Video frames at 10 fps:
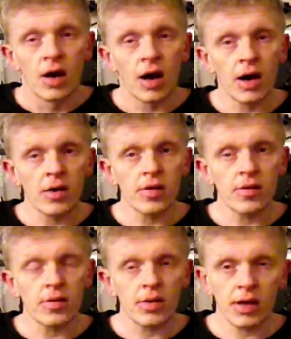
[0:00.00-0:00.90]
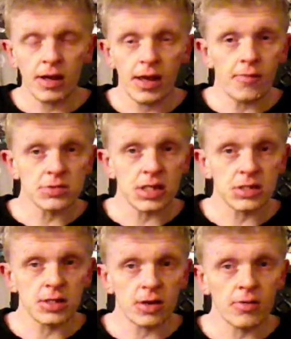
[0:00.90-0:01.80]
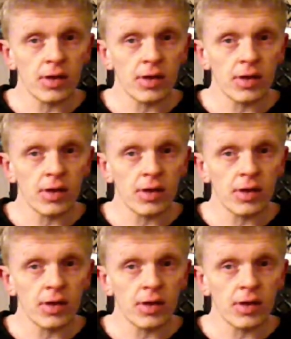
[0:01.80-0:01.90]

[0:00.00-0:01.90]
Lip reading: It was easy to do.